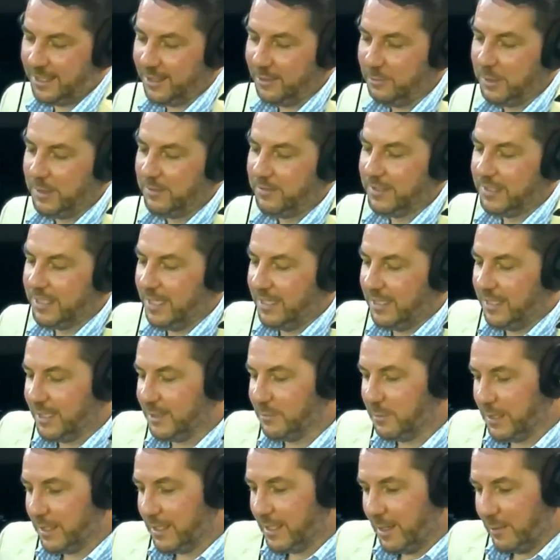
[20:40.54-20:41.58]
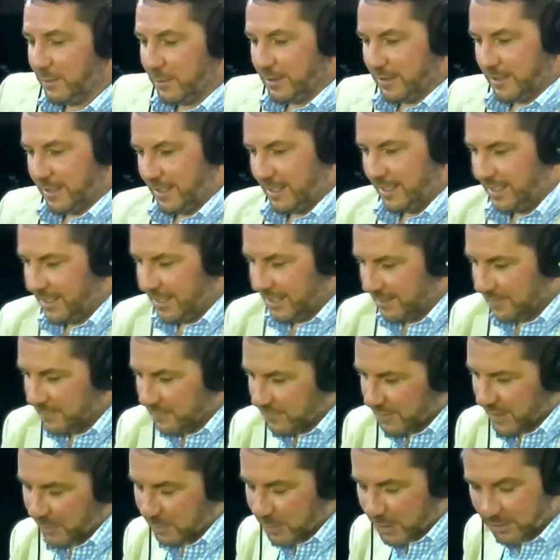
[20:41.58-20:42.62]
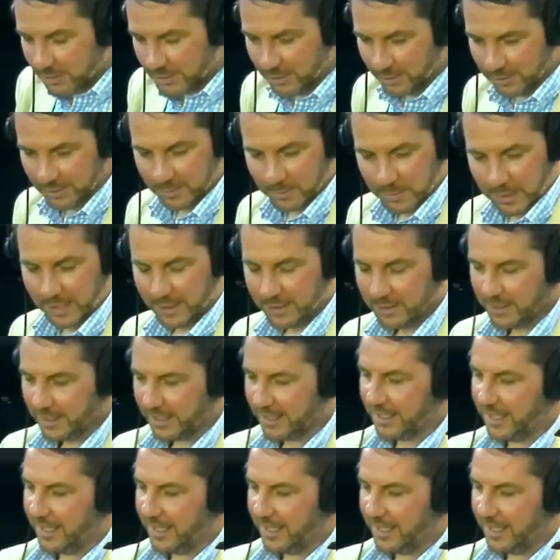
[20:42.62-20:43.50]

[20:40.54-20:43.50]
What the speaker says: Kill me for saying this, but a couple years older than me.